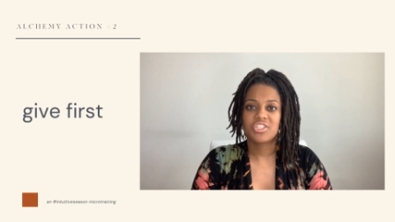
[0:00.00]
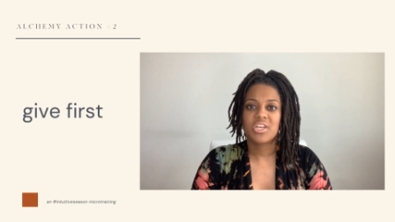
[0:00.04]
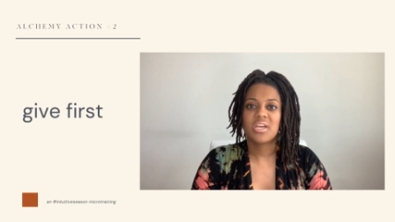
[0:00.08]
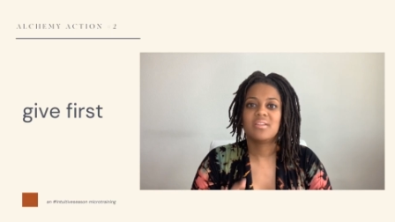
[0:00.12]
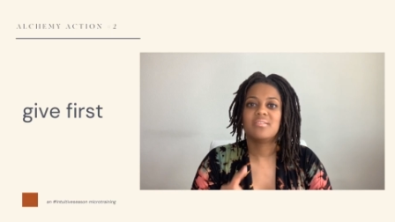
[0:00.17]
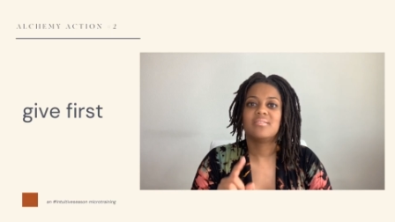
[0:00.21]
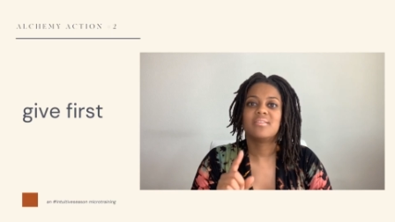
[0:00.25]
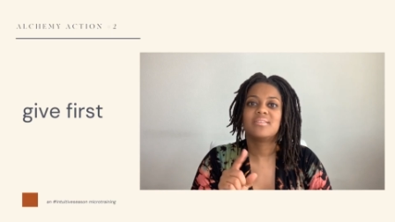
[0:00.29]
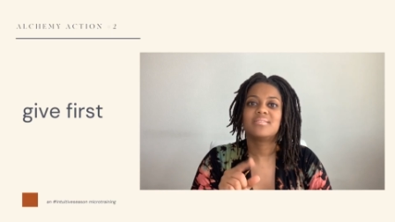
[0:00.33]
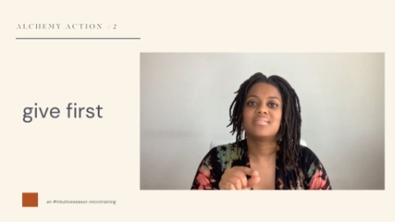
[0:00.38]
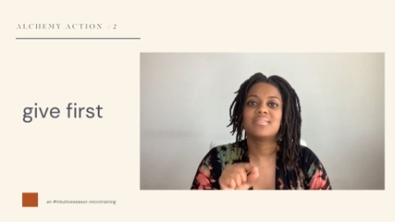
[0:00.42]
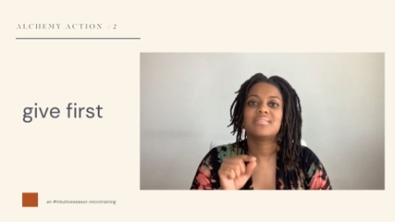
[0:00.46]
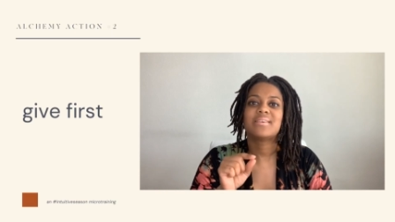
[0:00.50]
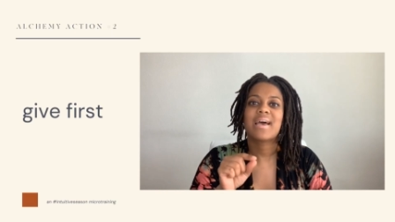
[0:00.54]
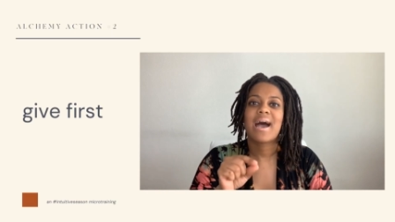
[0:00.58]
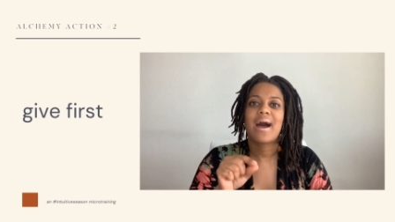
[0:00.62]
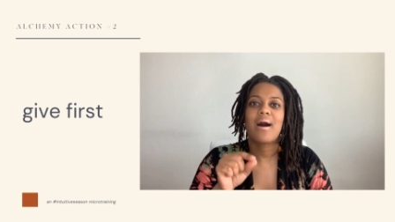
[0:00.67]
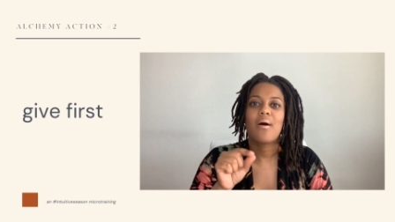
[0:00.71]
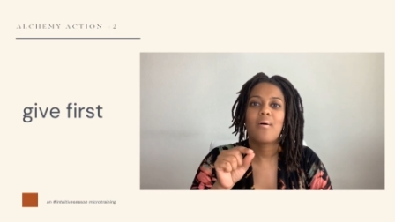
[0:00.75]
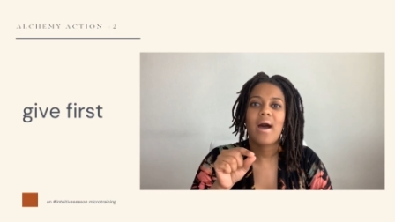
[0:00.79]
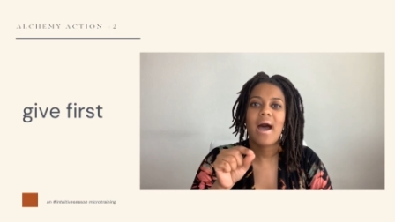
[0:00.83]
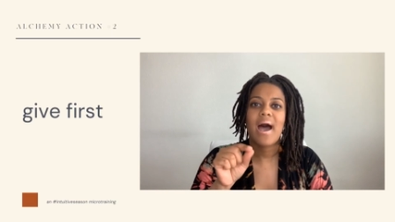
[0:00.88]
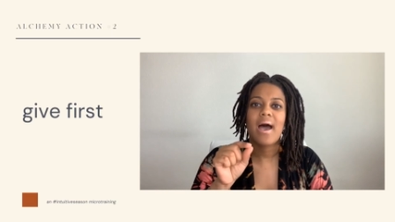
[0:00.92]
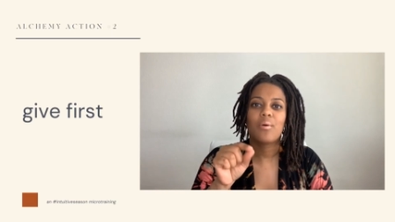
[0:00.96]
and this is
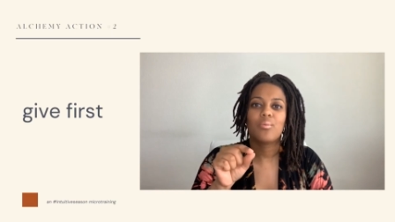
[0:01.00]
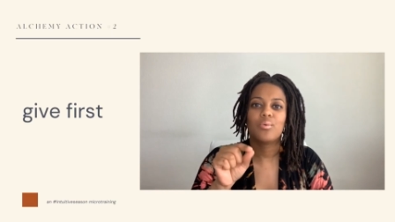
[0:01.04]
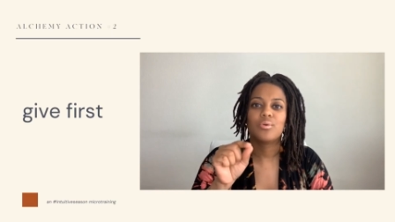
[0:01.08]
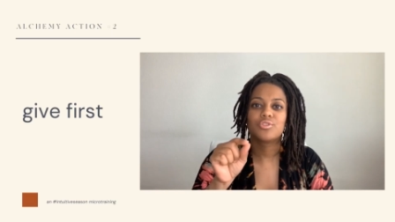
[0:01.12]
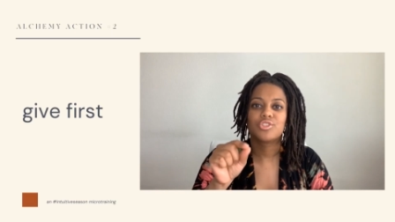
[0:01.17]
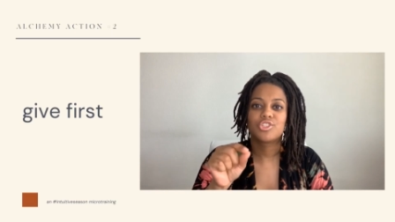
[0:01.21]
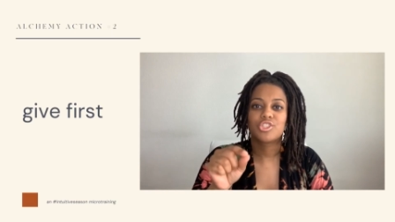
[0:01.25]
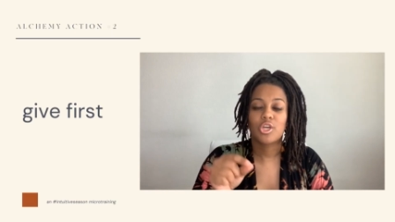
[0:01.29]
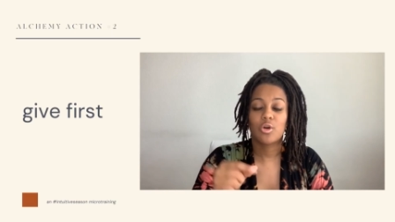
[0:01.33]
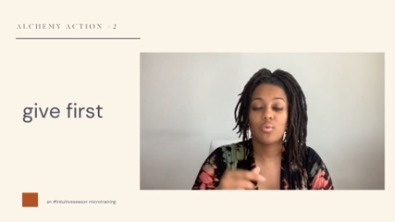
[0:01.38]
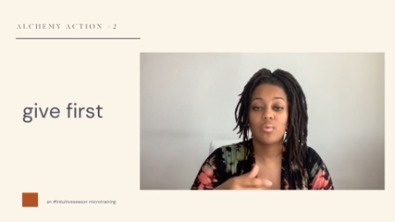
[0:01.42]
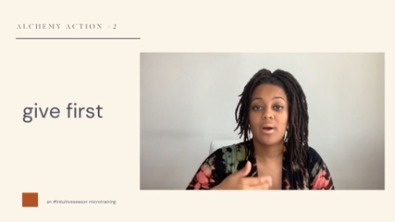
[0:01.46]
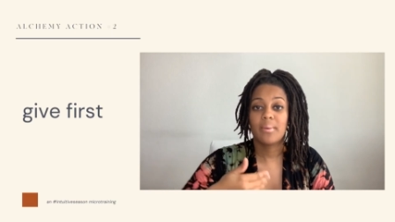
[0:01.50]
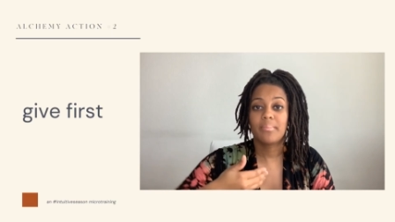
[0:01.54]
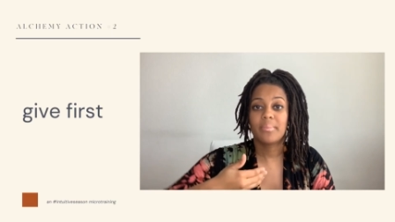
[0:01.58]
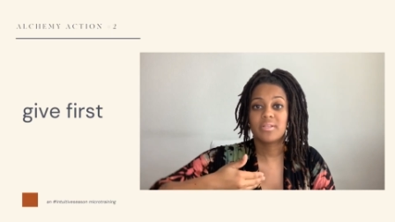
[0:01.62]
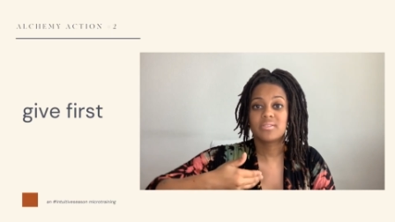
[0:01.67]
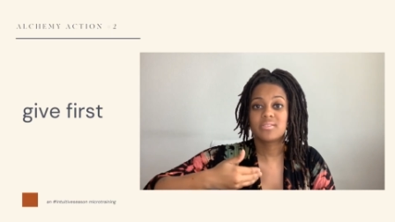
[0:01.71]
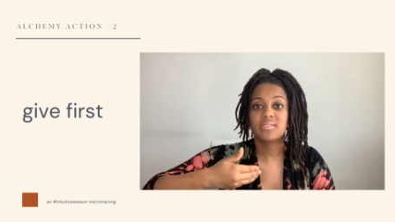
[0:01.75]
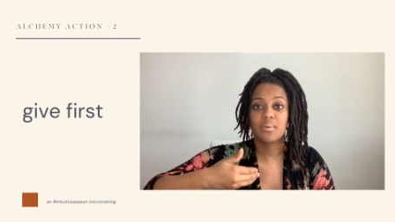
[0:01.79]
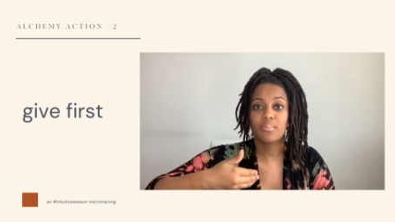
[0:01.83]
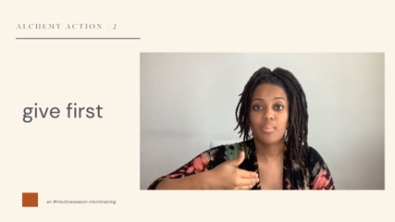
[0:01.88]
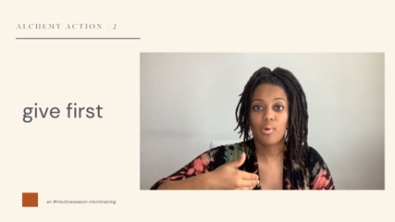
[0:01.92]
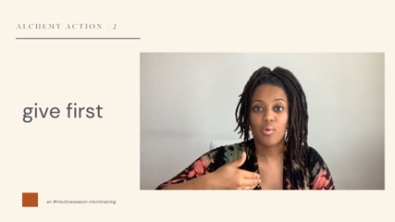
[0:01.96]
how I will show up and
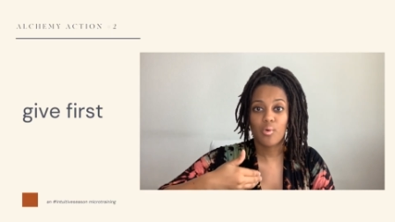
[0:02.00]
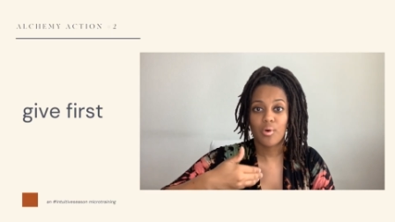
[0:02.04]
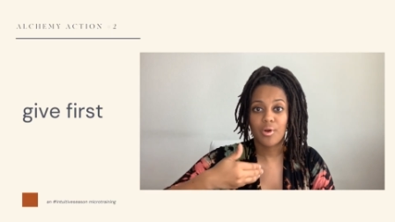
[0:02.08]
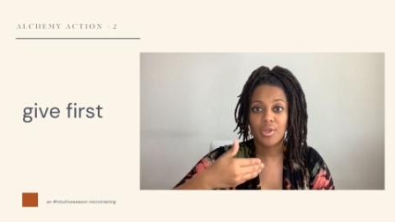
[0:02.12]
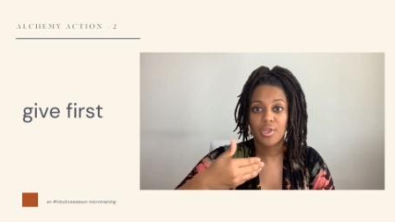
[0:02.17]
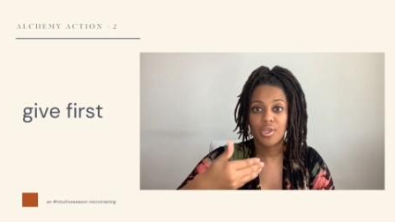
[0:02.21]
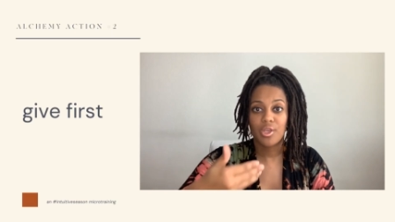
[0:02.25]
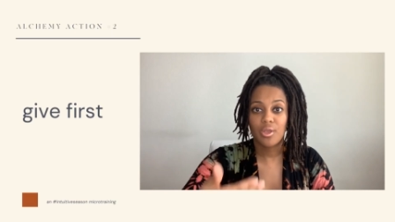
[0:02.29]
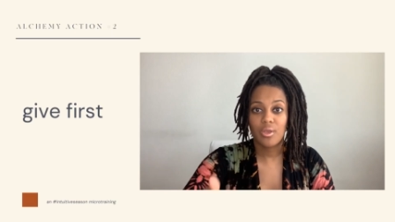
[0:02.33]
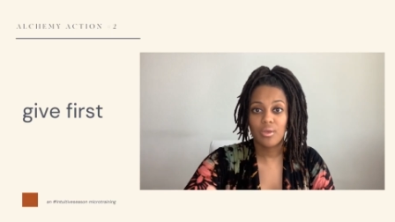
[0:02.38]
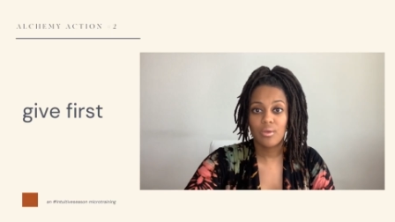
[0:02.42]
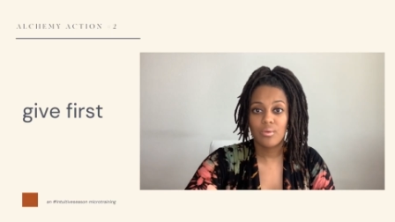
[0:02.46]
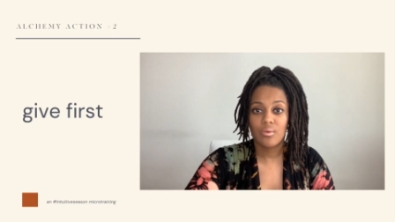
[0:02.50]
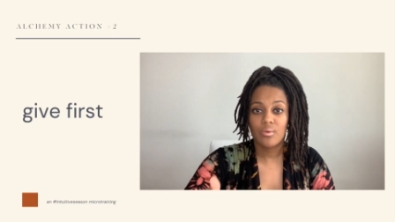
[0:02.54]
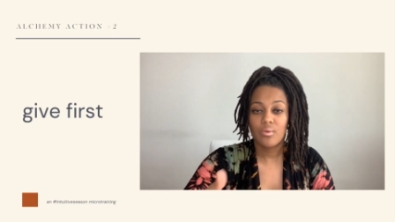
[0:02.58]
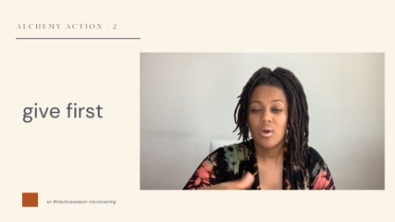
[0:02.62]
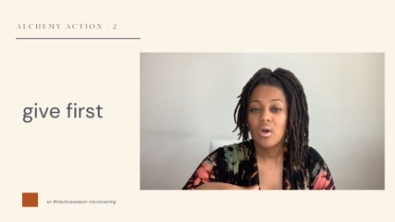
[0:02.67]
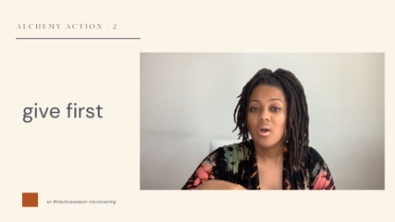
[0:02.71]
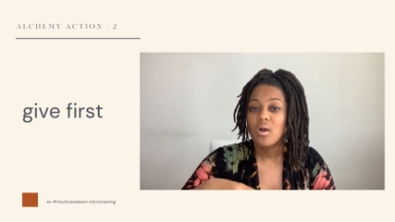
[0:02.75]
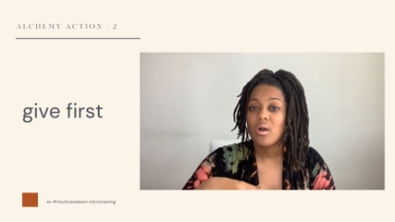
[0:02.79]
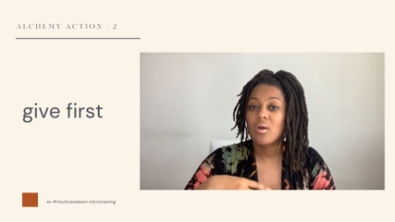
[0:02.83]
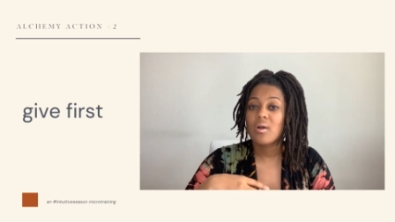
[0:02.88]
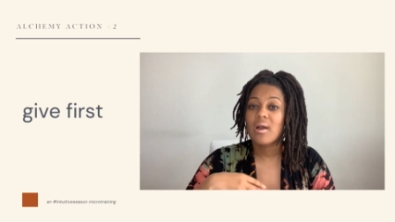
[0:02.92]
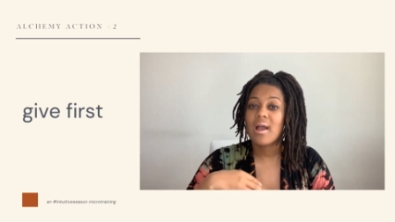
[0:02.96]
support you,
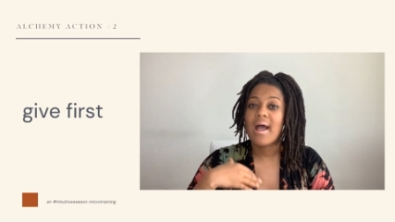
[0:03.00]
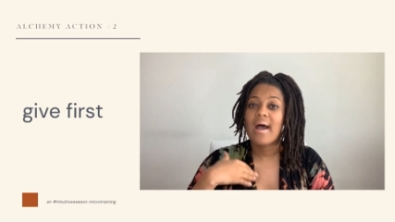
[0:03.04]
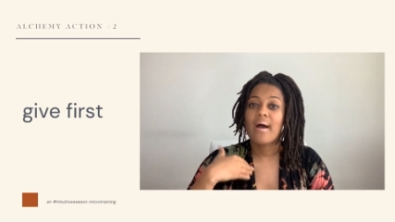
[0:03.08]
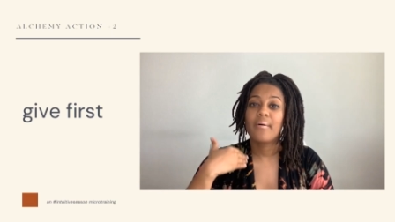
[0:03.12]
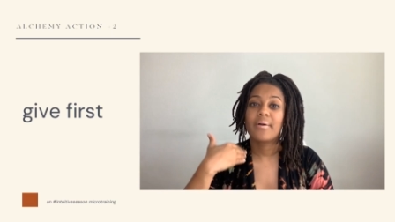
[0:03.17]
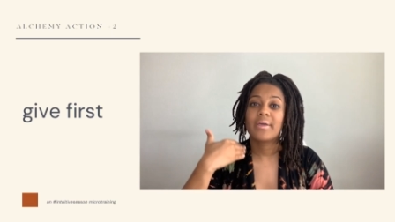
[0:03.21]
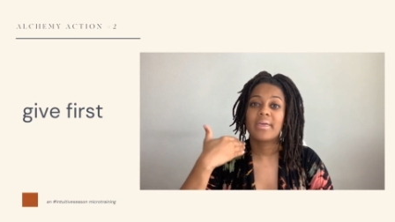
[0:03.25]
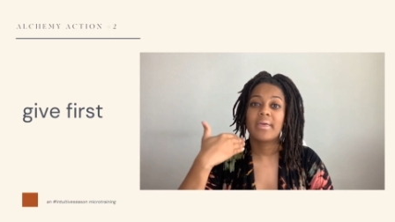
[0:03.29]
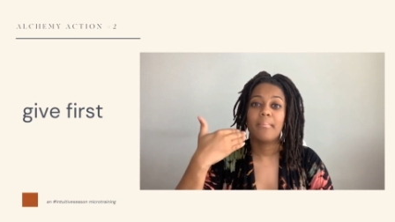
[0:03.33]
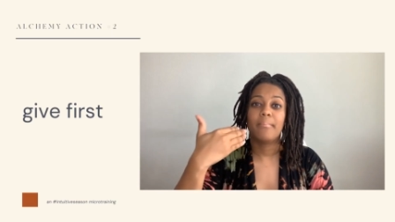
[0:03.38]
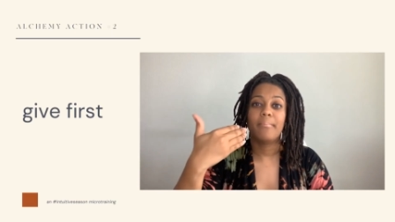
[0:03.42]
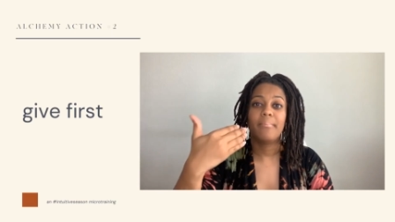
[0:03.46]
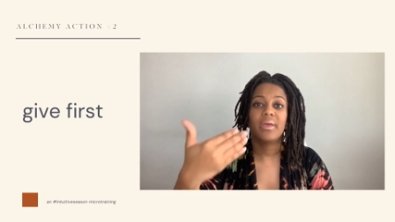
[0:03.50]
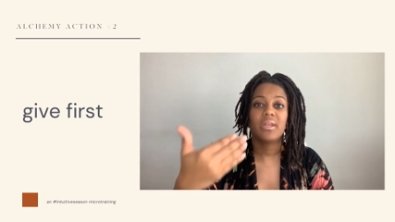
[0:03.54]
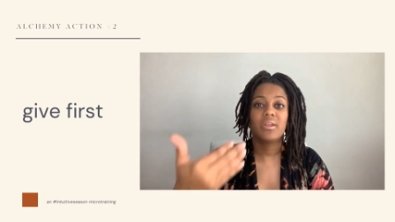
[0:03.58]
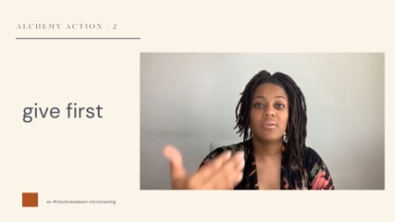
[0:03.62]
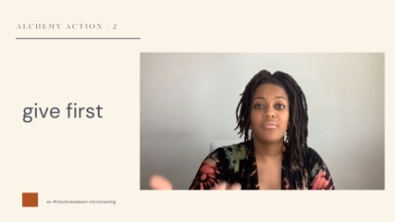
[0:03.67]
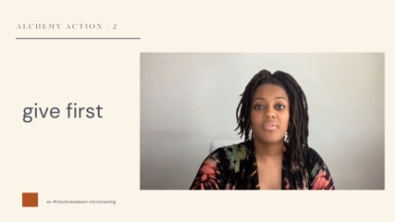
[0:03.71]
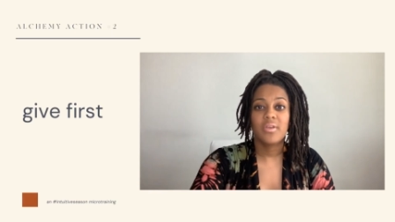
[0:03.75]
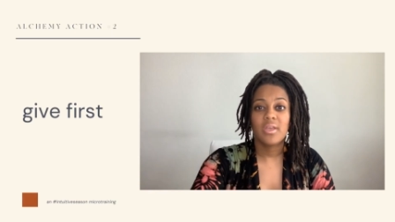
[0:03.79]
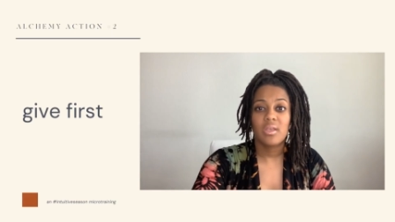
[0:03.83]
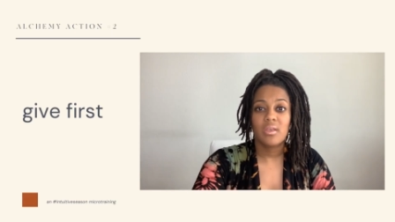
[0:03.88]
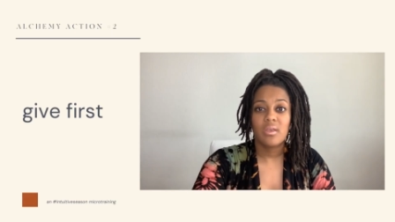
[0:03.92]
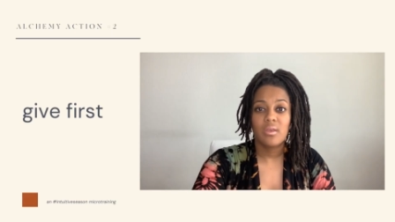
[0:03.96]
or how it can
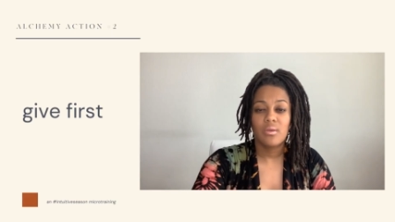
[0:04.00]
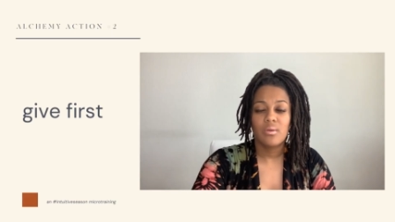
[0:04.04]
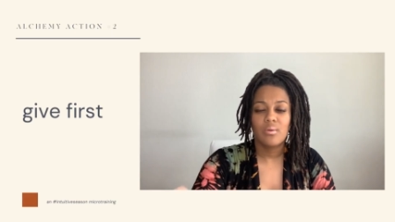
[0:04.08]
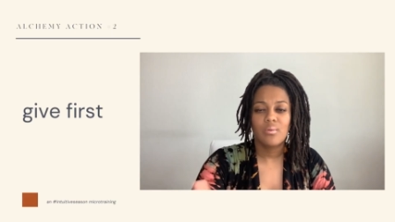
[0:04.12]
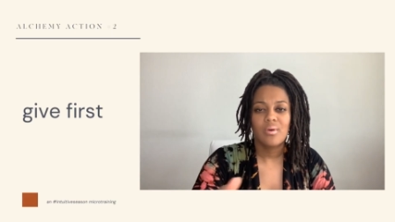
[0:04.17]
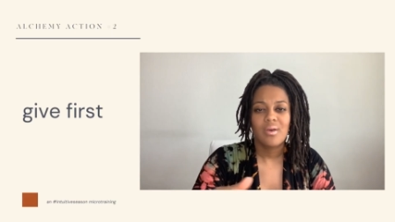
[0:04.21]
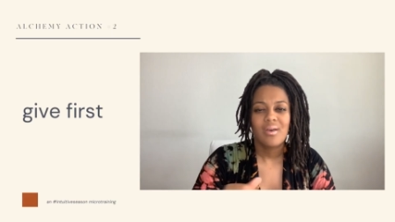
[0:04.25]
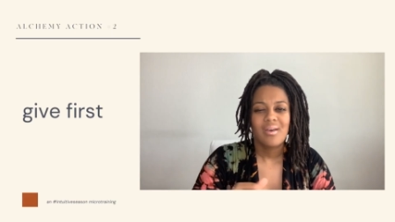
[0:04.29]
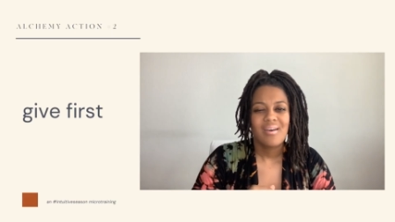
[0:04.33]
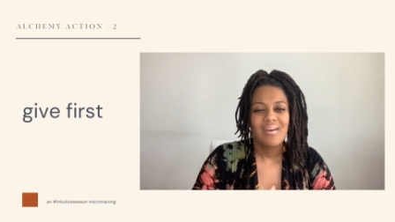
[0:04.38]
benefit you.